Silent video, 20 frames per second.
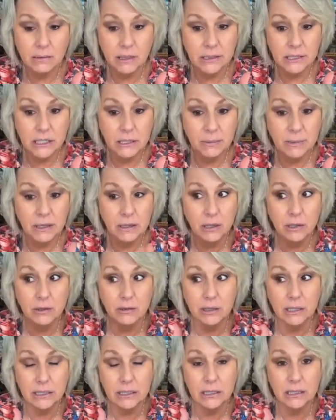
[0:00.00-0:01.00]
My Jimmy
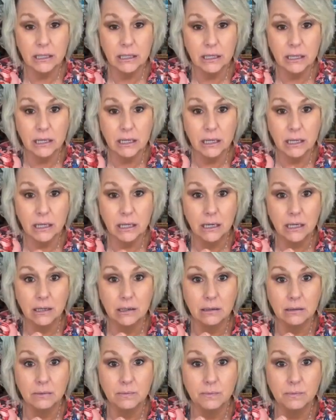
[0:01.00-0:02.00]
Lou is the,
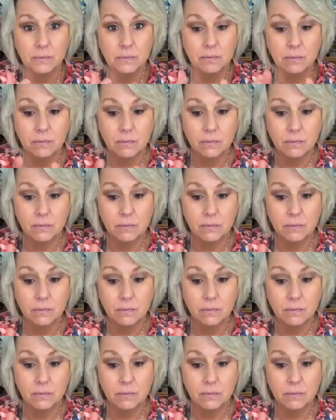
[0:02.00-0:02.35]
uh,